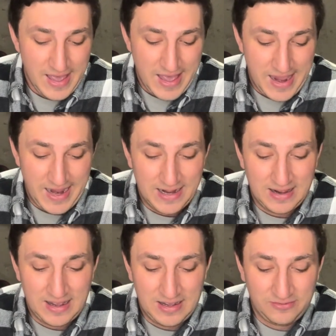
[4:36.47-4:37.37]
And
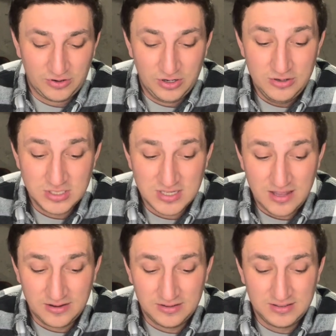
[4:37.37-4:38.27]
for a new
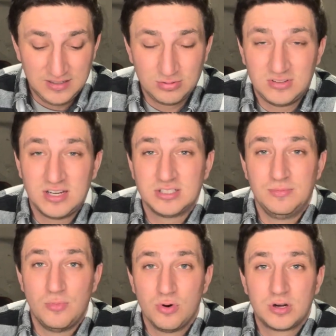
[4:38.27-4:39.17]
saddle hunter, this was actually
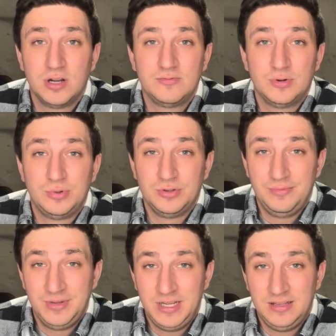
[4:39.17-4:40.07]
more comfortable to
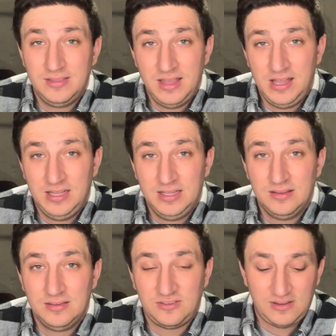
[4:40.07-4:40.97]
me
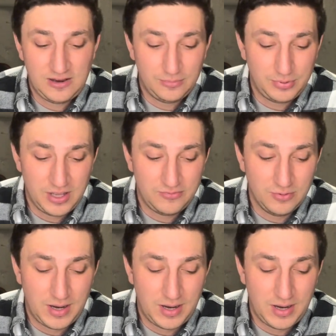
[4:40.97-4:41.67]
than the saddle platform.